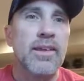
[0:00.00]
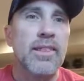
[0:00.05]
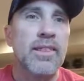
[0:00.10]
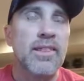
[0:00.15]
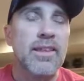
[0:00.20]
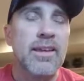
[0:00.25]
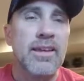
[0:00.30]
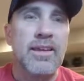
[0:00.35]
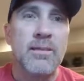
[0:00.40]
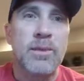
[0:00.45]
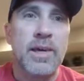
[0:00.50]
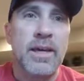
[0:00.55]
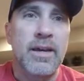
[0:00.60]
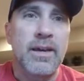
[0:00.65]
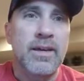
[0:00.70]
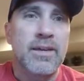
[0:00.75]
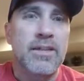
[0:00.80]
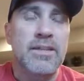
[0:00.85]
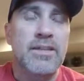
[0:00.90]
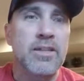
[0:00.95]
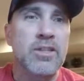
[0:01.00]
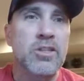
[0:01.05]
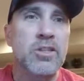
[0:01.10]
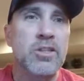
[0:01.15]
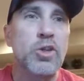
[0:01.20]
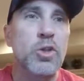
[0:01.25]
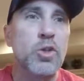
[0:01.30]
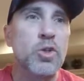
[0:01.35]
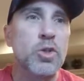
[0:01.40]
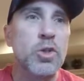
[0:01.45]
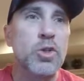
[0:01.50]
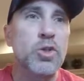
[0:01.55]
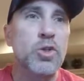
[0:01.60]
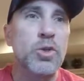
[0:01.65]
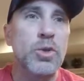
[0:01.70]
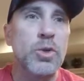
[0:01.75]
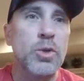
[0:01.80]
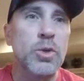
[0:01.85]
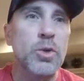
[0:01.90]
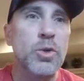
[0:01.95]
Think about it. It's a social
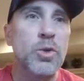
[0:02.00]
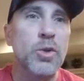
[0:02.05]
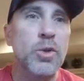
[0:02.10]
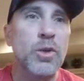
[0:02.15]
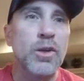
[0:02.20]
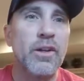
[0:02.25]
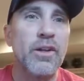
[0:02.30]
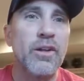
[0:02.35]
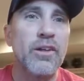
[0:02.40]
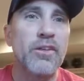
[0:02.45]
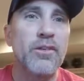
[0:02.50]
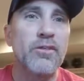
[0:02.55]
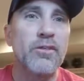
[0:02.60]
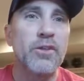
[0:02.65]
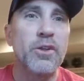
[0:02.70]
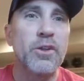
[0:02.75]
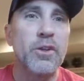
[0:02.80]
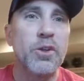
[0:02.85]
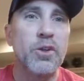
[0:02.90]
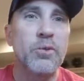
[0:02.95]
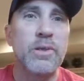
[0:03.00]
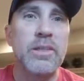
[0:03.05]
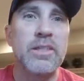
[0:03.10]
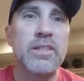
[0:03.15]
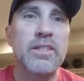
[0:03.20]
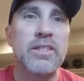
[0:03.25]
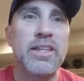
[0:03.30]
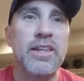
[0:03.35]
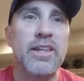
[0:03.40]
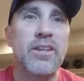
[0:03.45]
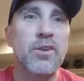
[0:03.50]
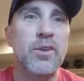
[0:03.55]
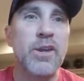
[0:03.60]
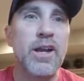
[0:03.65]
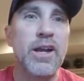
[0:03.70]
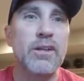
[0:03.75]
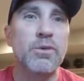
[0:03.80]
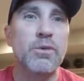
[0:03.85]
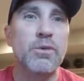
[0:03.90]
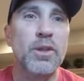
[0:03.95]
tool for humans to
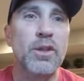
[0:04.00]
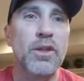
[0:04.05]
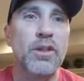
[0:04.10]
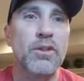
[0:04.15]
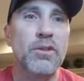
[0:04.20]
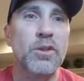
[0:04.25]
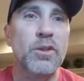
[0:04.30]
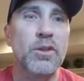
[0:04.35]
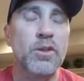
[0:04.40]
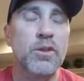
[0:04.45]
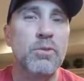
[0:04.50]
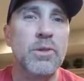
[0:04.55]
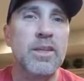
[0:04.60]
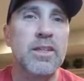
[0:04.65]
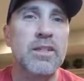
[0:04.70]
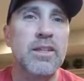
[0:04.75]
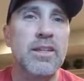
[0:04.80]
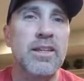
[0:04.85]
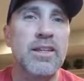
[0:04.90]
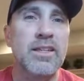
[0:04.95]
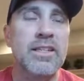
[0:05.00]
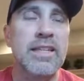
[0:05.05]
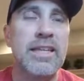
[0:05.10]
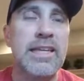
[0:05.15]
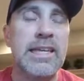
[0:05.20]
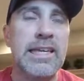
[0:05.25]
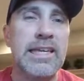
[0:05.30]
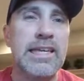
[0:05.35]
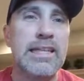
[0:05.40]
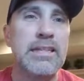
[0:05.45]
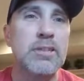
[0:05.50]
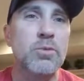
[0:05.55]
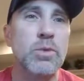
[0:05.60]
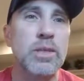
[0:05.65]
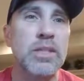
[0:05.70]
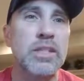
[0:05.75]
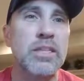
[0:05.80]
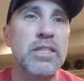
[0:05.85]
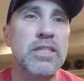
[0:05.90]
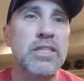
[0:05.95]
interact other humans. And as kids, we
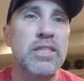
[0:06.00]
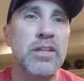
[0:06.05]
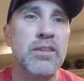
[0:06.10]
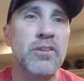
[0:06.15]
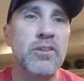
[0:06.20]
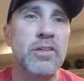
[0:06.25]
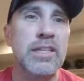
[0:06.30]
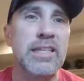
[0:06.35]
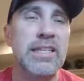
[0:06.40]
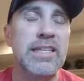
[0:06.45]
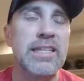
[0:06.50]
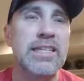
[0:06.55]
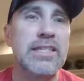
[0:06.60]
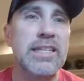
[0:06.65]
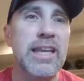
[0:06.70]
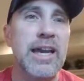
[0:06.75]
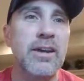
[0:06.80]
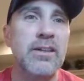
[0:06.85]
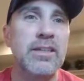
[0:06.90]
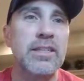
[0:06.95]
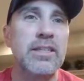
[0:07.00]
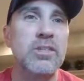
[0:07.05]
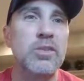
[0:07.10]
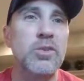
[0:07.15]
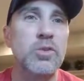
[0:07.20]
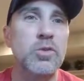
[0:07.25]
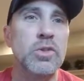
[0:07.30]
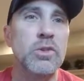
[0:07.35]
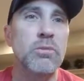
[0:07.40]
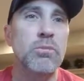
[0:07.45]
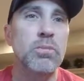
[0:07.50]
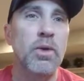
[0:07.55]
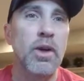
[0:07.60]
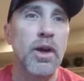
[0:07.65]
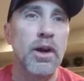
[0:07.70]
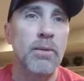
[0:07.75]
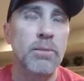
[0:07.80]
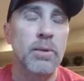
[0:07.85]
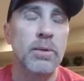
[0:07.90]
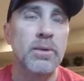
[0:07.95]
teach other kids how to use it
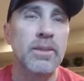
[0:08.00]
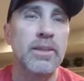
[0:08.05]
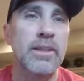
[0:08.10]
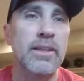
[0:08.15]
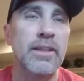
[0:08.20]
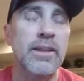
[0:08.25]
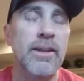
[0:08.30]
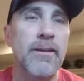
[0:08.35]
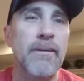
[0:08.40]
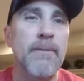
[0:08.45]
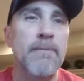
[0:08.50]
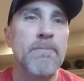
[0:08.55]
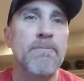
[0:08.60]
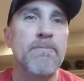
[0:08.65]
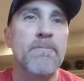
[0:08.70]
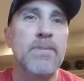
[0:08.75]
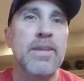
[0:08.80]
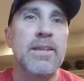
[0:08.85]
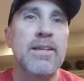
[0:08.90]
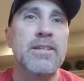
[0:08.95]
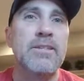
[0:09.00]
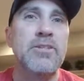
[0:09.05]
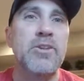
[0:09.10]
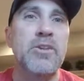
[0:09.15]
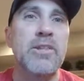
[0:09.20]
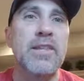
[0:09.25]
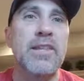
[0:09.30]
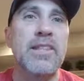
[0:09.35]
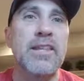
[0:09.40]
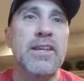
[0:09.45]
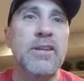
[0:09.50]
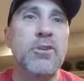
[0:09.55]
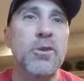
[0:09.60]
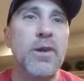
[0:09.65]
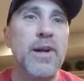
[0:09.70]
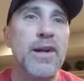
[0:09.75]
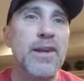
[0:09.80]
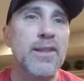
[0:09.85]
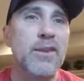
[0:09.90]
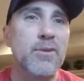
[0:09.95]
properly so that they
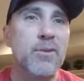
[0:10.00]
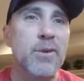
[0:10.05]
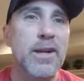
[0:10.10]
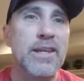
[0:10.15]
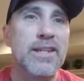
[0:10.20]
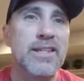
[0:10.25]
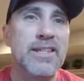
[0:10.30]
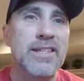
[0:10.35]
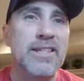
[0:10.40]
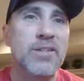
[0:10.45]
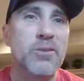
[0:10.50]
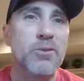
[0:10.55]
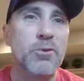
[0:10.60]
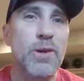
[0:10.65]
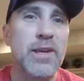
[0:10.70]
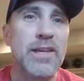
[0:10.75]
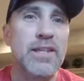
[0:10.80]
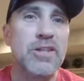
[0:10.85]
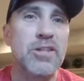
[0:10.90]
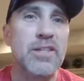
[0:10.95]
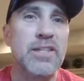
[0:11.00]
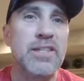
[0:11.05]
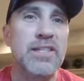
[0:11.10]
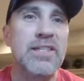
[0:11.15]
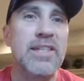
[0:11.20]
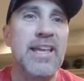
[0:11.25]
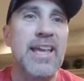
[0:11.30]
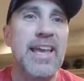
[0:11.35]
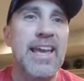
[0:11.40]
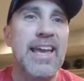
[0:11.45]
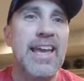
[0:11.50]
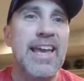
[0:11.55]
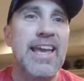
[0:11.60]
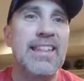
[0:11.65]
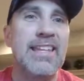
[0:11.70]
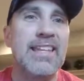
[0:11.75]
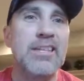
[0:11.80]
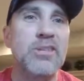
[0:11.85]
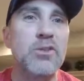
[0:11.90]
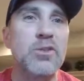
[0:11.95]
cry in the right situations and
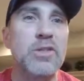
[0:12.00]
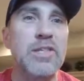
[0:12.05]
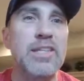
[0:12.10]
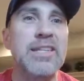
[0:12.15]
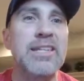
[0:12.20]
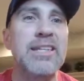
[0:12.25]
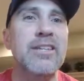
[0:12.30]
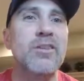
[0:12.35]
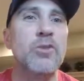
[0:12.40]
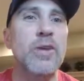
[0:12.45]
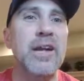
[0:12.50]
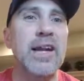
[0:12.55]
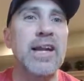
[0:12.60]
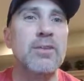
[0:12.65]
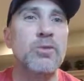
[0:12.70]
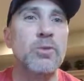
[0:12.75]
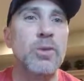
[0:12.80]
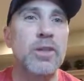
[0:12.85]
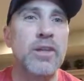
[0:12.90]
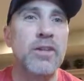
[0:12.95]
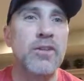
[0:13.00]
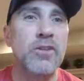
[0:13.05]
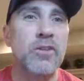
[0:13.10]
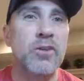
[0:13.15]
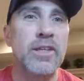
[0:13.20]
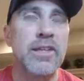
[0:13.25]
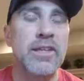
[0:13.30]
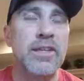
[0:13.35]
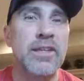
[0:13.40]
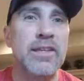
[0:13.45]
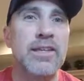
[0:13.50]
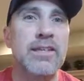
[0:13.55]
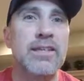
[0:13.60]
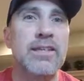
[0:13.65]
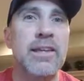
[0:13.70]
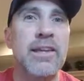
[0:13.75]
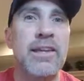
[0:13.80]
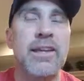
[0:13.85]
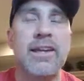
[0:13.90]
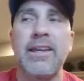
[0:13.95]
they use it to interact with other kids.
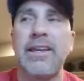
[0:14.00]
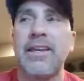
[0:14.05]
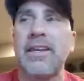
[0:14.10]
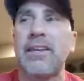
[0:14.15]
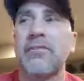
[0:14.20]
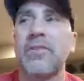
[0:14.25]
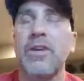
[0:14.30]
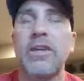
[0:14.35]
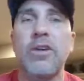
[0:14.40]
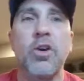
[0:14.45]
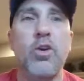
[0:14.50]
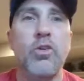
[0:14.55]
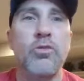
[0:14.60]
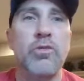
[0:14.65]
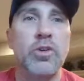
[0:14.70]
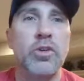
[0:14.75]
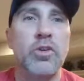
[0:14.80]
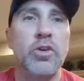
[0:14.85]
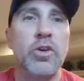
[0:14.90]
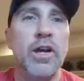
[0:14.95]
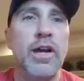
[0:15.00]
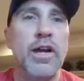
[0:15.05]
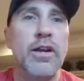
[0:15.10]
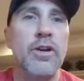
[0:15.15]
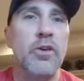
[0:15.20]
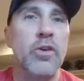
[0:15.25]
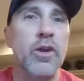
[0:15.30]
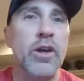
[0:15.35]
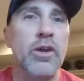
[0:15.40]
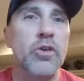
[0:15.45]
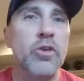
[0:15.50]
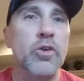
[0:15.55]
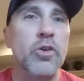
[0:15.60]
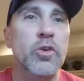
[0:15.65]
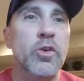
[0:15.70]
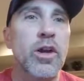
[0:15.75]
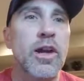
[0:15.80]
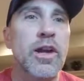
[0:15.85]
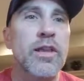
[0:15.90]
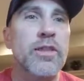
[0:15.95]
If they overcry or
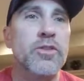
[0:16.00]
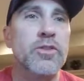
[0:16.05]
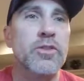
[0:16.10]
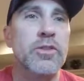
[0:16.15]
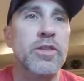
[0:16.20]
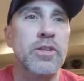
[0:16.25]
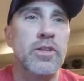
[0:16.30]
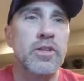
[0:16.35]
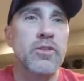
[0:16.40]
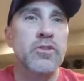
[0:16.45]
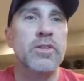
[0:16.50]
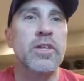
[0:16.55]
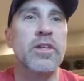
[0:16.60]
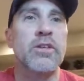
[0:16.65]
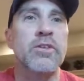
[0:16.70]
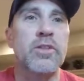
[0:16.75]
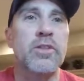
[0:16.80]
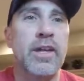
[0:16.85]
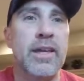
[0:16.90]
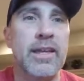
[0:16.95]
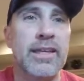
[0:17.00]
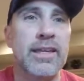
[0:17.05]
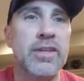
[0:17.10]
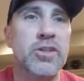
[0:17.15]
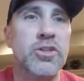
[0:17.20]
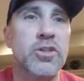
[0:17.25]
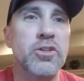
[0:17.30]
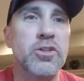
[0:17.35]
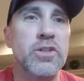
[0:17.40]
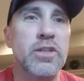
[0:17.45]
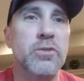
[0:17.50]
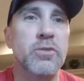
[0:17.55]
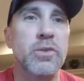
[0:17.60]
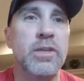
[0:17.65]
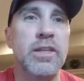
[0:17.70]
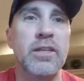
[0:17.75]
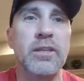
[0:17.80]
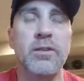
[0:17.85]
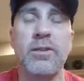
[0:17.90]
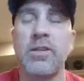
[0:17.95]
undercry, there's underlying issues that we
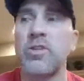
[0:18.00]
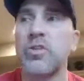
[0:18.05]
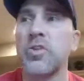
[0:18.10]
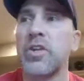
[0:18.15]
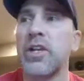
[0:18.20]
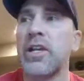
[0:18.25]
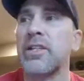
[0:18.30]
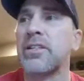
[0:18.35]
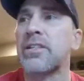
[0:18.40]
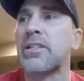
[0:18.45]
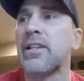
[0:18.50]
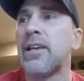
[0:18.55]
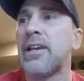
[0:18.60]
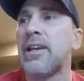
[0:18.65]
need to address.